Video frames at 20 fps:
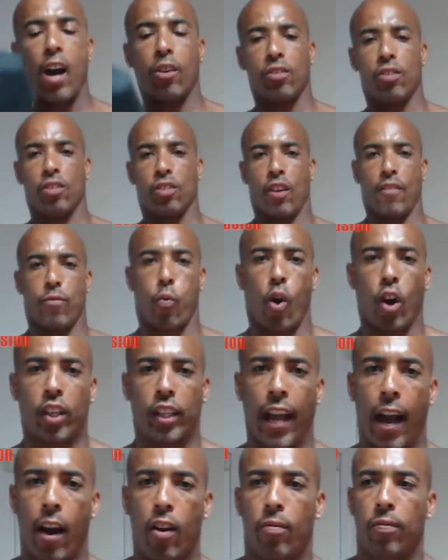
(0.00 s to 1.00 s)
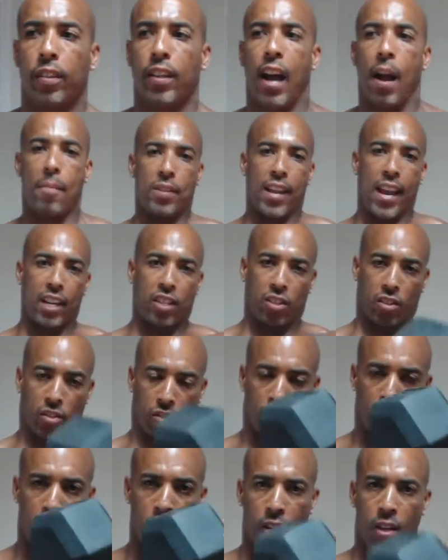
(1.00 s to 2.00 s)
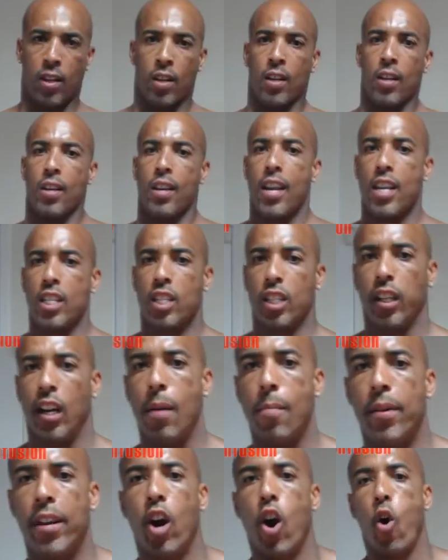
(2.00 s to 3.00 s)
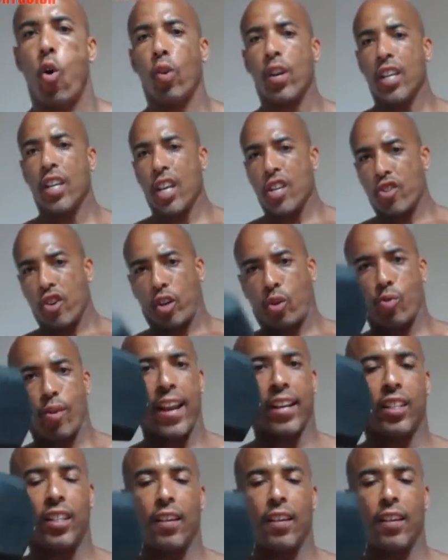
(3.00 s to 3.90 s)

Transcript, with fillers: thousands of workout combinations. It's limited only in your